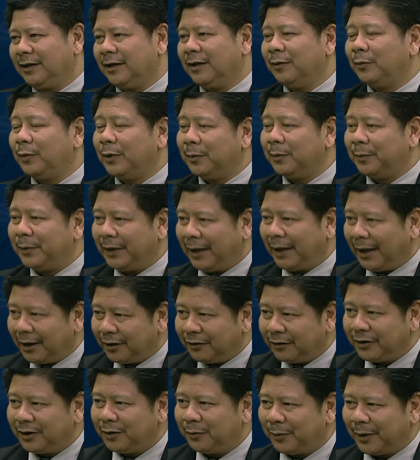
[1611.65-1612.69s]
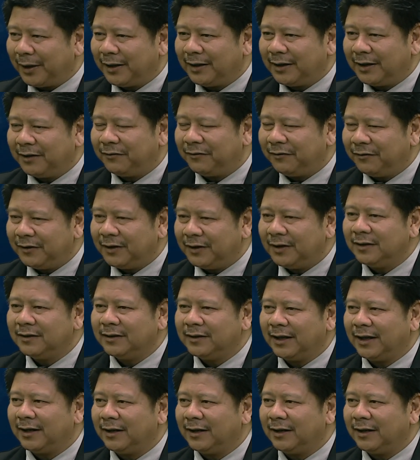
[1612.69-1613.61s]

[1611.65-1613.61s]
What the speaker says: they will be angry when they feel